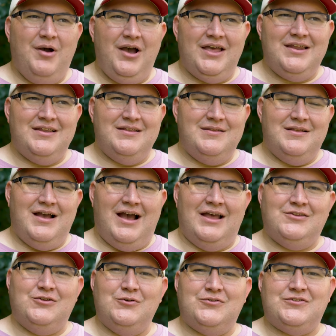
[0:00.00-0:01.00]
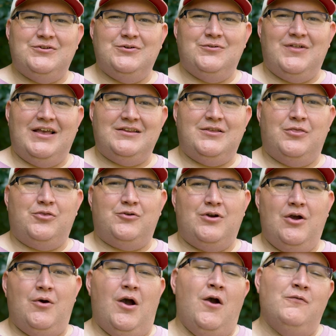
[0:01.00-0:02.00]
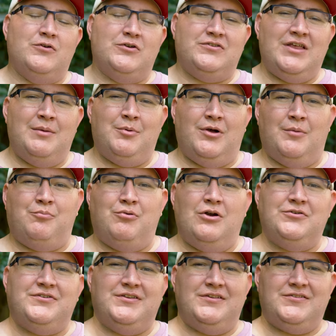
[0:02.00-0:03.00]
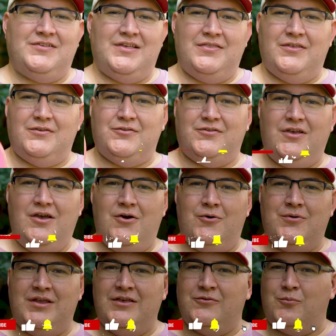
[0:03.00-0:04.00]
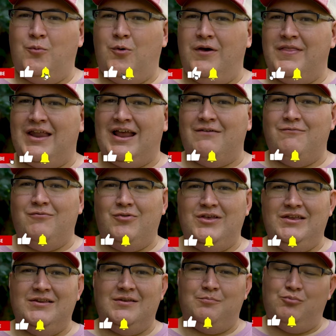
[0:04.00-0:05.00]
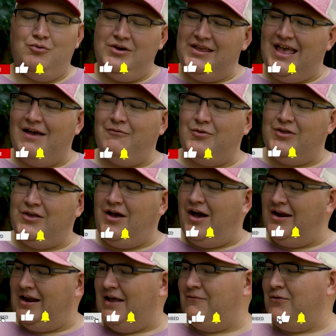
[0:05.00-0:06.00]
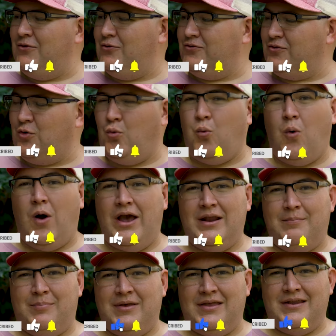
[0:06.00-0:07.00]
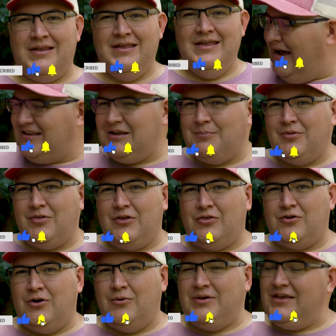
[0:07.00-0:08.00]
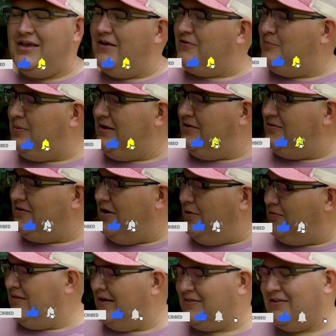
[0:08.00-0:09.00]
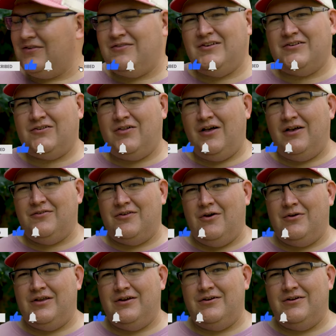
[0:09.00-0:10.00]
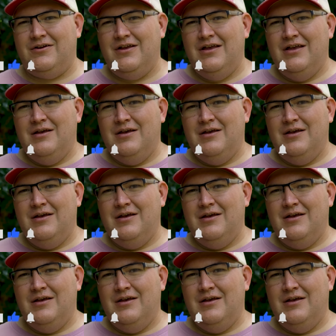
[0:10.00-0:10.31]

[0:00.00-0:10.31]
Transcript: but I do still like to throw overstable approach discs and the zone is one that I've leaned pretty heavily on and I've used quite a bit. I typically throw ESP zones like the six claw zone here,